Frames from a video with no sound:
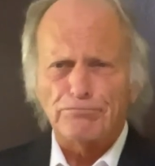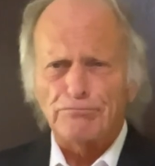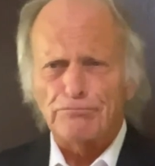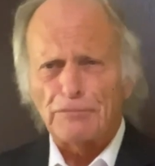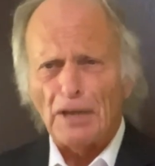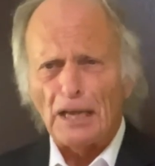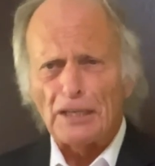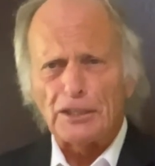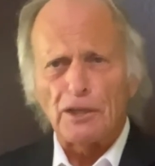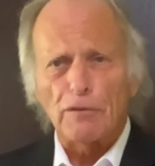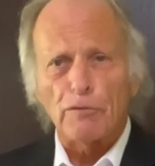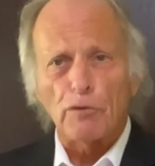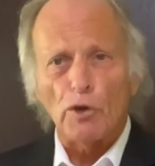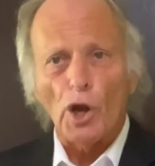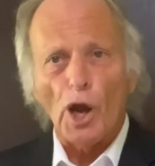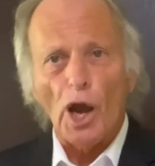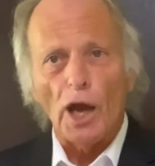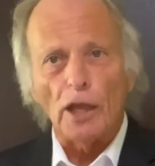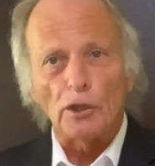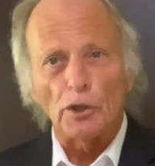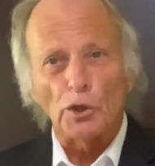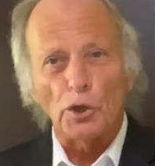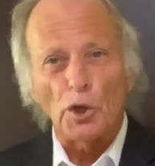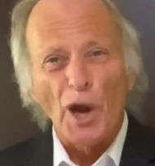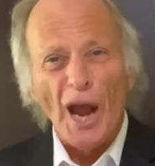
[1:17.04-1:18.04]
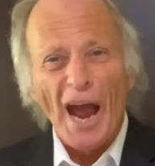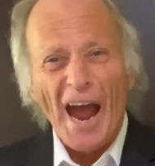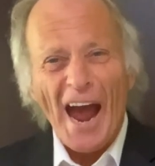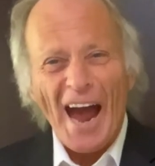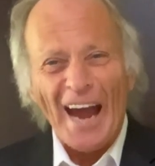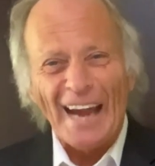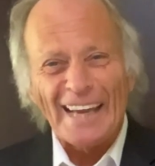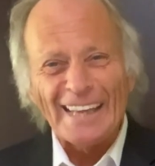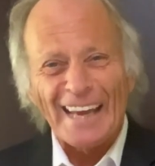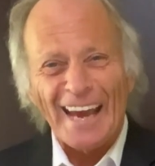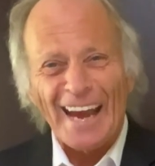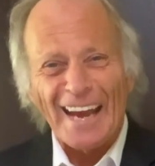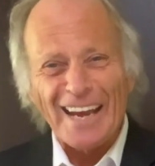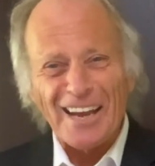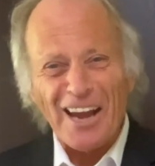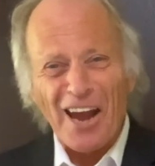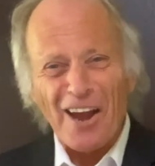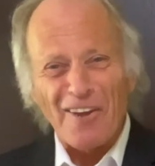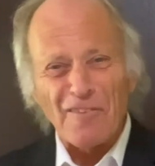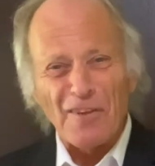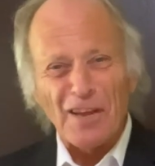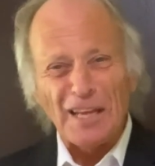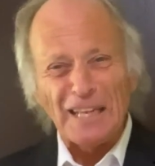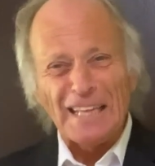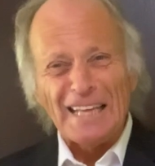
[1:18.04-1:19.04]
a different color.
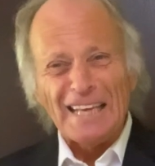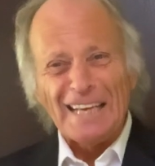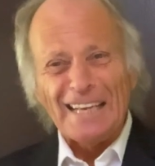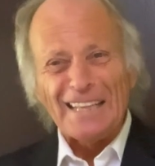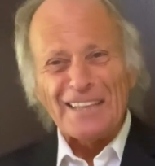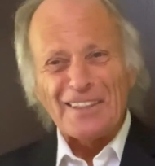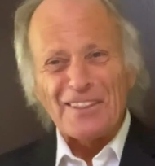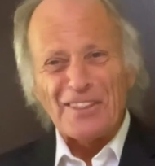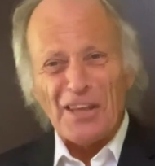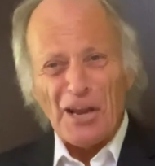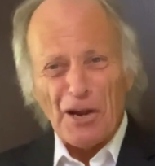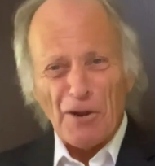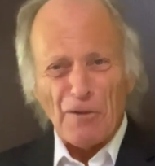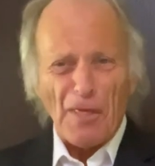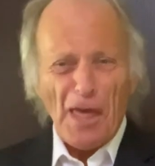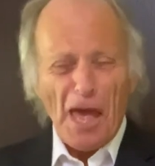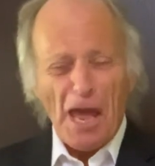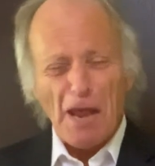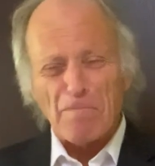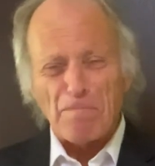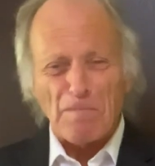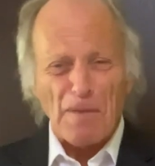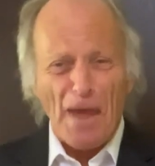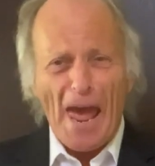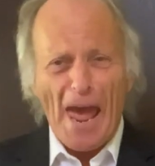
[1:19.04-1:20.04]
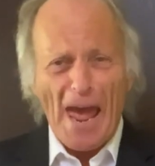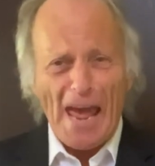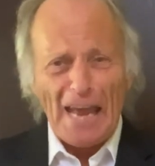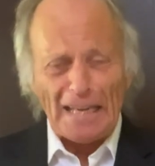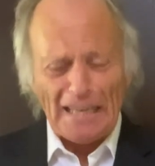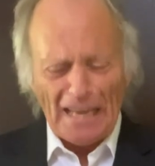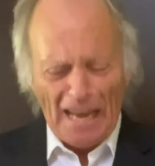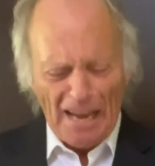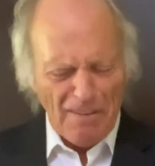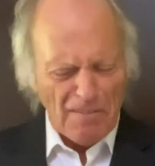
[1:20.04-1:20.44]
I mean, they're that bad.